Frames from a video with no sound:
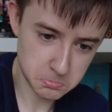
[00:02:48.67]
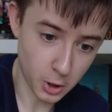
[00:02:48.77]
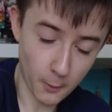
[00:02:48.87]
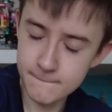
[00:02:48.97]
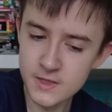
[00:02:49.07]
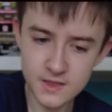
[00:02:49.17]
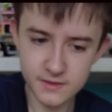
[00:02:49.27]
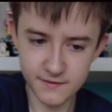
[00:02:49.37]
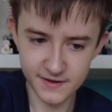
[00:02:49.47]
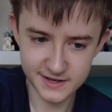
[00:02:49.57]
No,
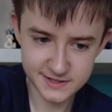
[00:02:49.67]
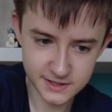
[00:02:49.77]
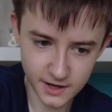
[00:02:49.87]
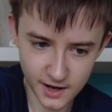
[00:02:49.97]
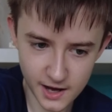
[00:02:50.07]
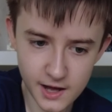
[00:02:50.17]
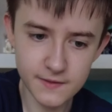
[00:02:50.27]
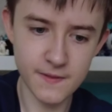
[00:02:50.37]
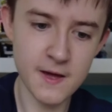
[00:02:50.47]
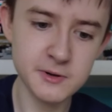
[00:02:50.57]
they're fixed.
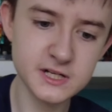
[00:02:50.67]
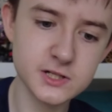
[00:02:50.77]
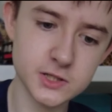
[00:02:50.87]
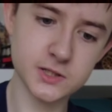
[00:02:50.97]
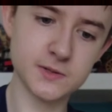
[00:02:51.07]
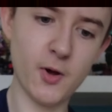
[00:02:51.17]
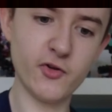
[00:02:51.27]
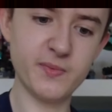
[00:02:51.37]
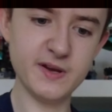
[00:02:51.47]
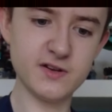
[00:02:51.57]
There is
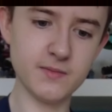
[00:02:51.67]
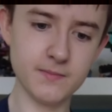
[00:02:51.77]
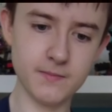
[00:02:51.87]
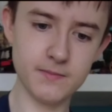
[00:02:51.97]
supposed to be some